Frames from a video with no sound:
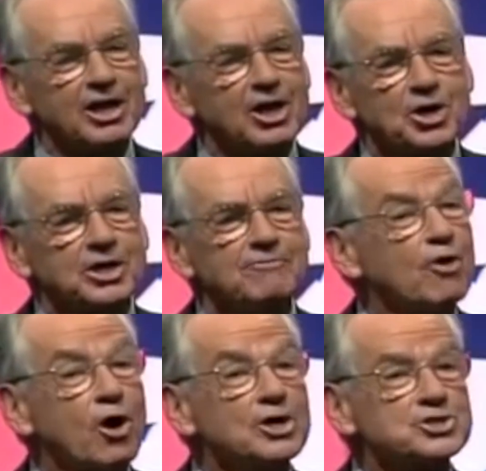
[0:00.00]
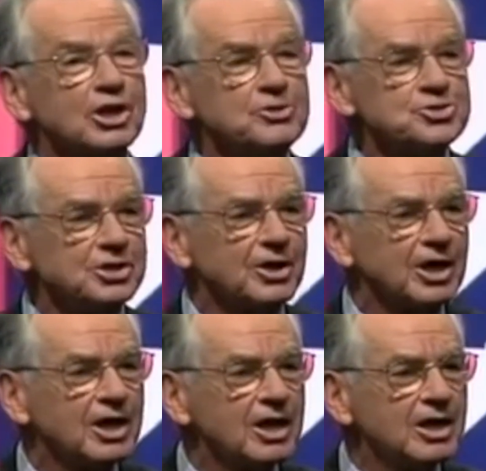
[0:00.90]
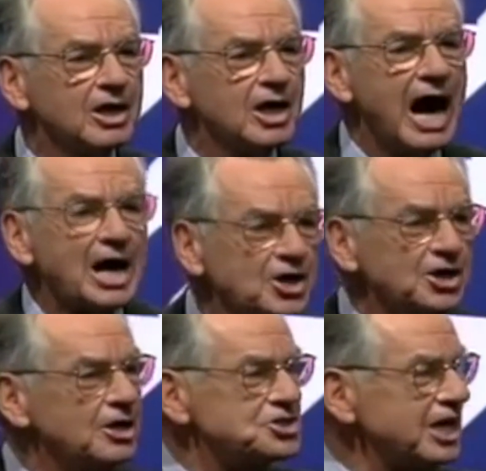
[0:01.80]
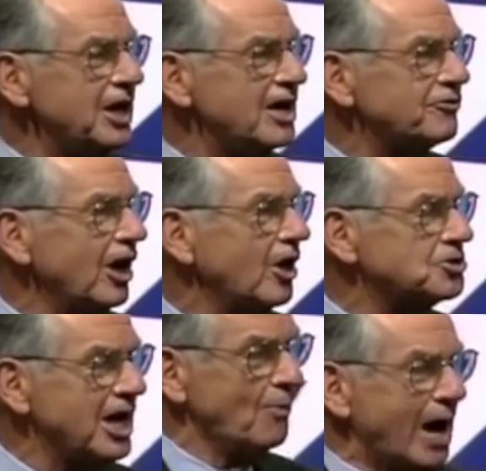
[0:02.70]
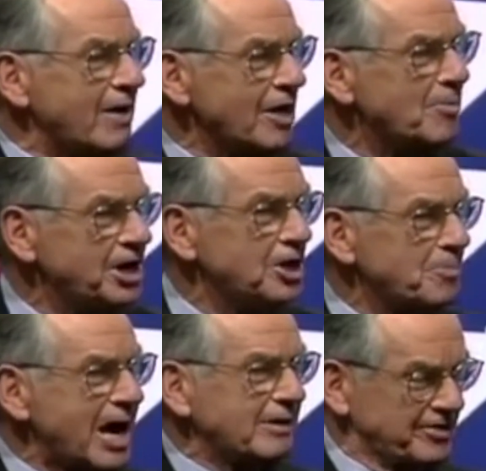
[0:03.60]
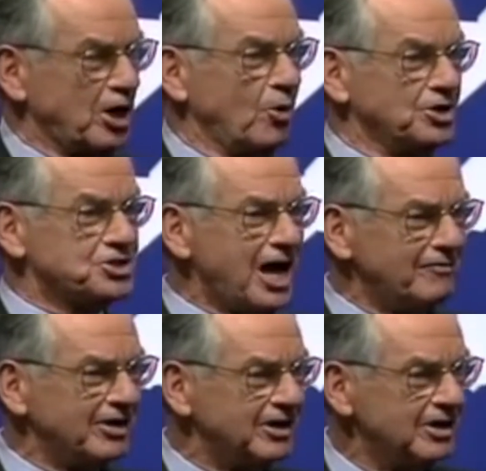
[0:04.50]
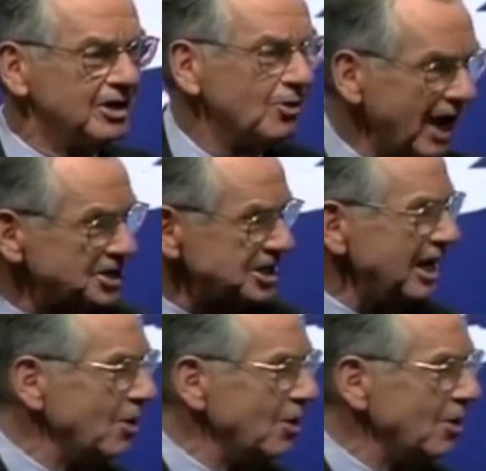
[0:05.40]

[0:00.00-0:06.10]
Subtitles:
looking for a solution. I couldn't understand that for a long time. Why do they bring you a problem if they don't want to solve it? Well, I can tell you